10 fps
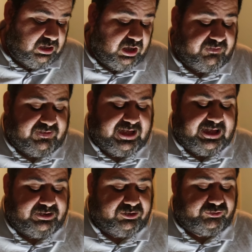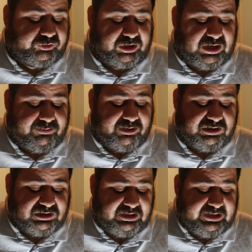I've had
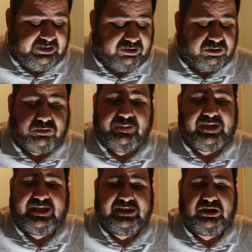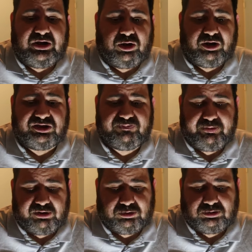dramas in being in
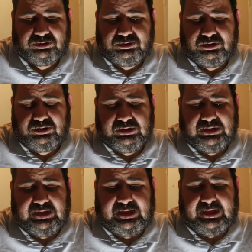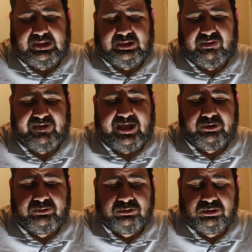hospital. I've
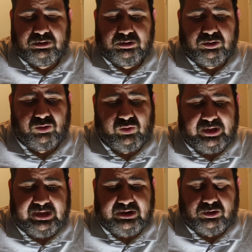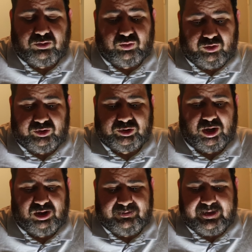had weird and rude
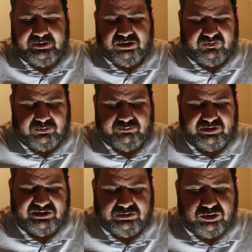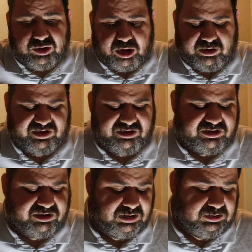comments from
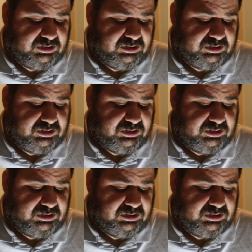nurses.